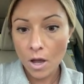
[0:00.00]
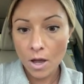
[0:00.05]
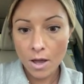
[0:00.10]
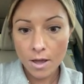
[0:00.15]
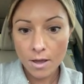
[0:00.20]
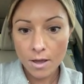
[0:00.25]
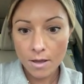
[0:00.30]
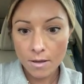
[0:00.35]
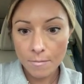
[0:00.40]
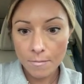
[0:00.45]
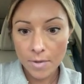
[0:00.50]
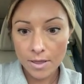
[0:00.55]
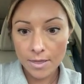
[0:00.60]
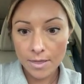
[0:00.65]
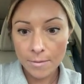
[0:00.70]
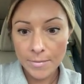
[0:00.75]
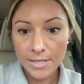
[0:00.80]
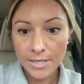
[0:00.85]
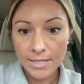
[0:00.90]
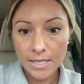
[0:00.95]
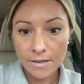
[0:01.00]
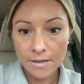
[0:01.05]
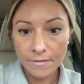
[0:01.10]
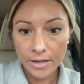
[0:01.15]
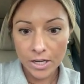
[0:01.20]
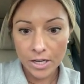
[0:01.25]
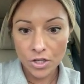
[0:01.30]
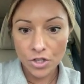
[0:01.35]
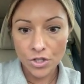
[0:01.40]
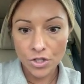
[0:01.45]
let me see
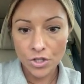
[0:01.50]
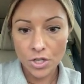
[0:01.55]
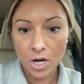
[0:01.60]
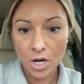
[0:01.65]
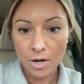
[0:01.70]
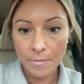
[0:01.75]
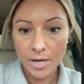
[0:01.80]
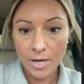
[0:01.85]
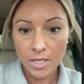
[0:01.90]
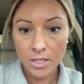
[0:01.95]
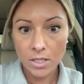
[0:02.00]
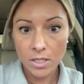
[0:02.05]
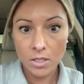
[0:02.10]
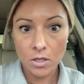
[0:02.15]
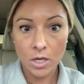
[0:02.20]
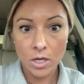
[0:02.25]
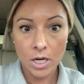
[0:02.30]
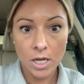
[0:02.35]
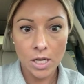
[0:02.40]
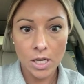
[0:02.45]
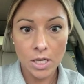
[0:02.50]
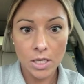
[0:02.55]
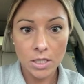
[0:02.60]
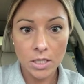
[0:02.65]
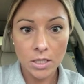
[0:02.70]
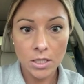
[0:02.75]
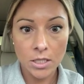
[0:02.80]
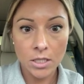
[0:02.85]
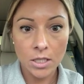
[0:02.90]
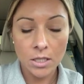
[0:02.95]
if I can share my
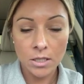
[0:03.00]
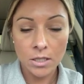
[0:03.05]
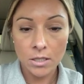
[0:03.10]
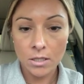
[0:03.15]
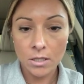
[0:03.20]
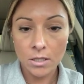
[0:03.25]
screen.